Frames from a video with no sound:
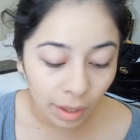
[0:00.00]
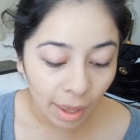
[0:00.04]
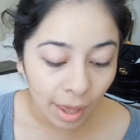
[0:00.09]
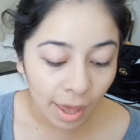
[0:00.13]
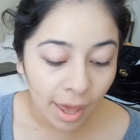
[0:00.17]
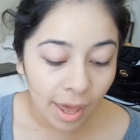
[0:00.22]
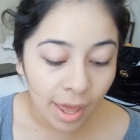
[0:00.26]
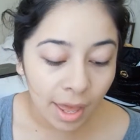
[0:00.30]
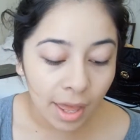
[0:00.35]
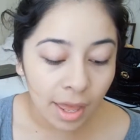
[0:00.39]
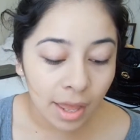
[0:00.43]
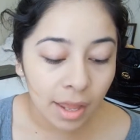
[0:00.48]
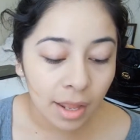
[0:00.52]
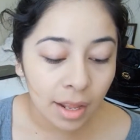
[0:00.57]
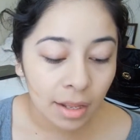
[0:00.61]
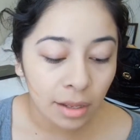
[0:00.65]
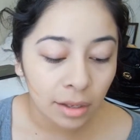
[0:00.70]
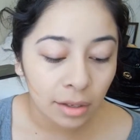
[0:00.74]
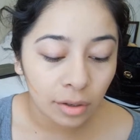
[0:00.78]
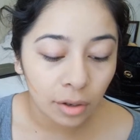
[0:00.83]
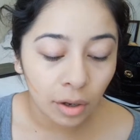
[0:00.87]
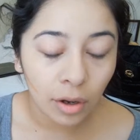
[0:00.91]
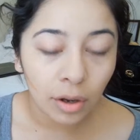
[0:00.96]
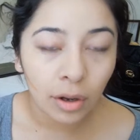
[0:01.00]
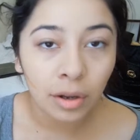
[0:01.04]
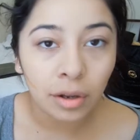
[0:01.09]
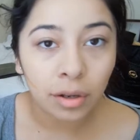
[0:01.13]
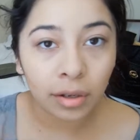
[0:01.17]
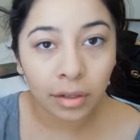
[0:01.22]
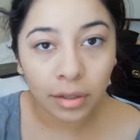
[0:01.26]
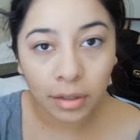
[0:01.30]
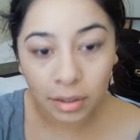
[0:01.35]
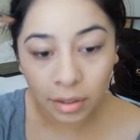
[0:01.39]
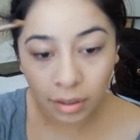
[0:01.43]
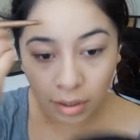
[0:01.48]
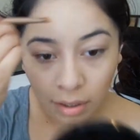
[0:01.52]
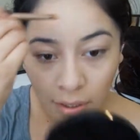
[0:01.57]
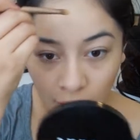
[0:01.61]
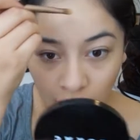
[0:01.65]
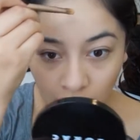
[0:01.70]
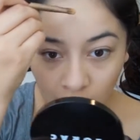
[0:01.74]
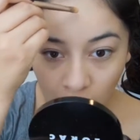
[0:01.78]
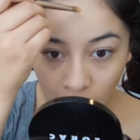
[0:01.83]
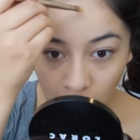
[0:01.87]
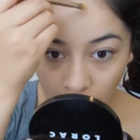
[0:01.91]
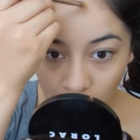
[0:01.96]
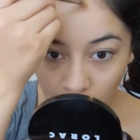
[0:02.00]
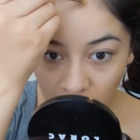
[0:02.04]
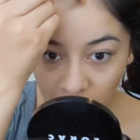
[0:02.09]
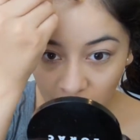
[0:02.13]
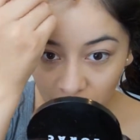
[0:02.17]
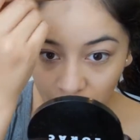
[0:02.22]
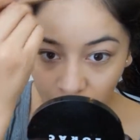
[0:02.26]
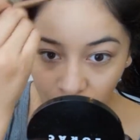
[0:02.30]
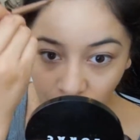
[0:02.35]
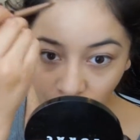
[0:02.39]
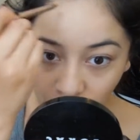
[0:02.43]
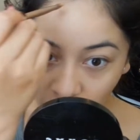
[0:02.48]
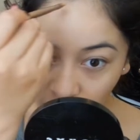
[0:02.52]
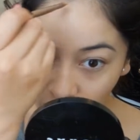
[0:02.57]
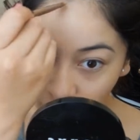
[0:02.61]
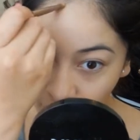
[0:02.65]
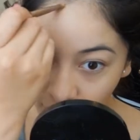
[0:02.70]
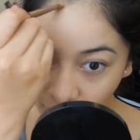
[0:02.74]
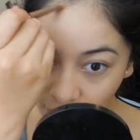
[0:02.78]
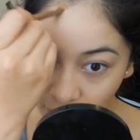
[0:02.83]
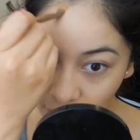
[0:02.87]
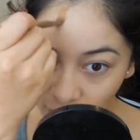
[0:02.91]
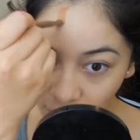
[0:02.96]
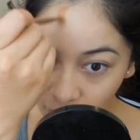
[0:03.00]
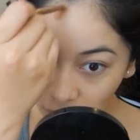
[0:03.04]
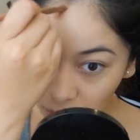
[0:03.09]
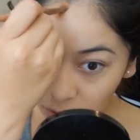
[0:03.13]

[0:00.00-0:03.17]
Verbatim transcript: And on my forehead,